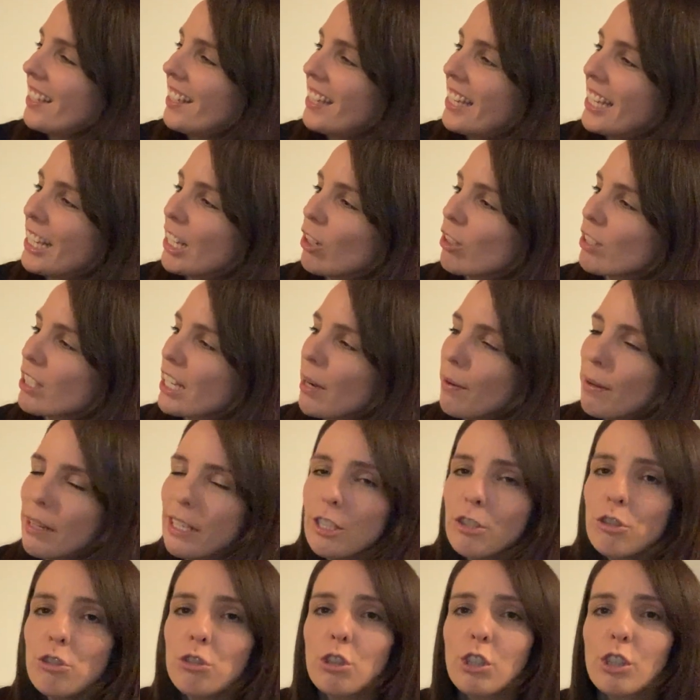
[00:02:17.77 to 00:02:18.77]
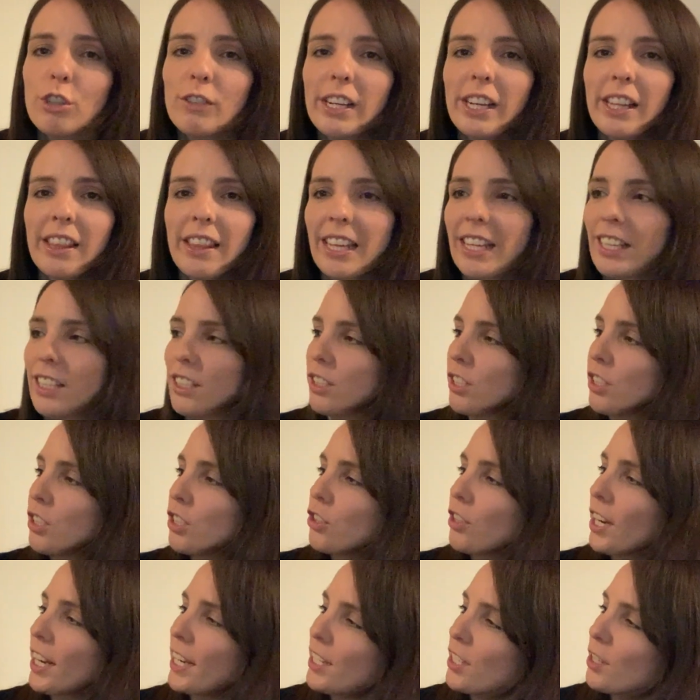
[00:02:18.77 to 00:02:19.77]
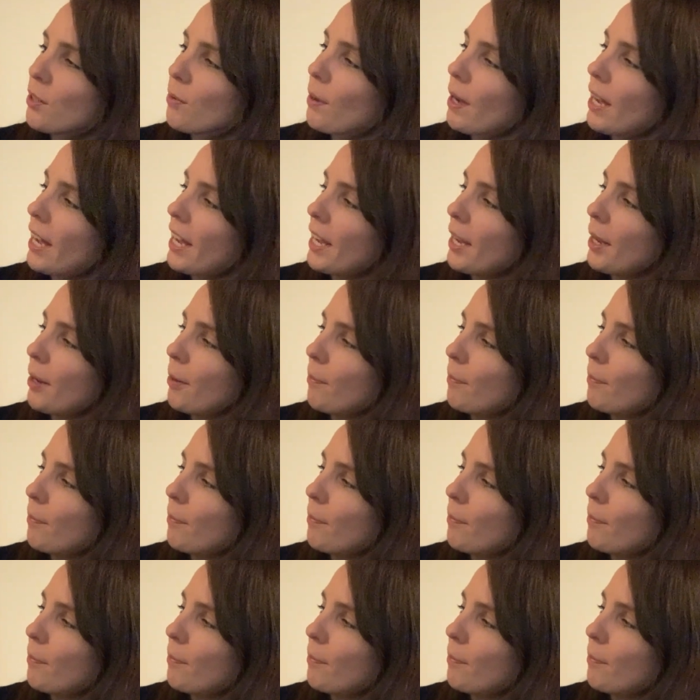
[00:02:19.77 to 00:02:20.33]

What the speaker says: He got out his drawing things straight away.